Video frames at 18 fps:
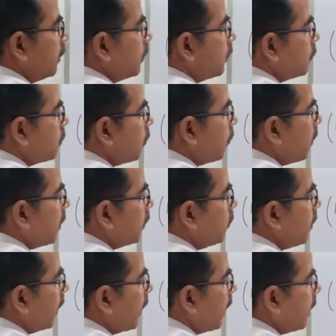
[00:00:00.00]
So what you
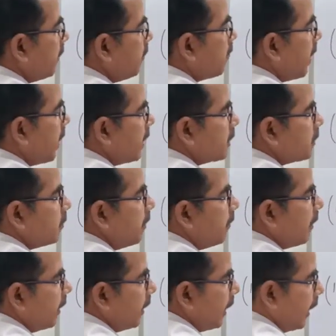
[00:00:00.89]
are getting? Minus b by
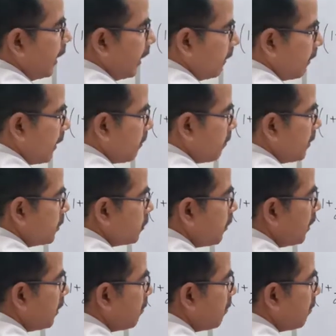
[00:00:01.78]
a. That means what?